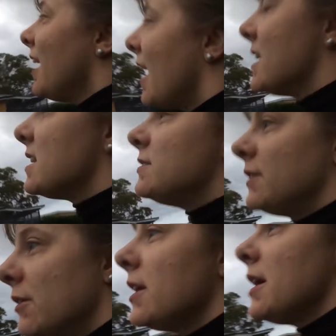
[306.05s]
And it's
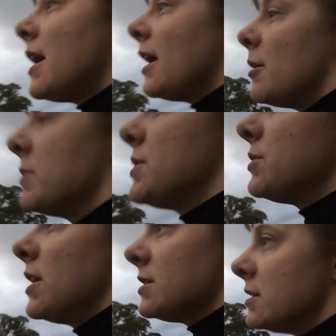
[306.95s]
very
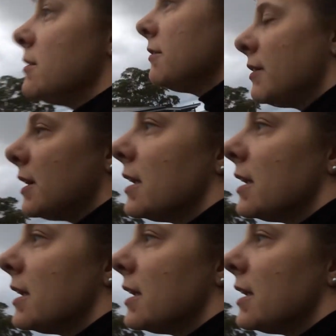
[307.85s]
destructive. It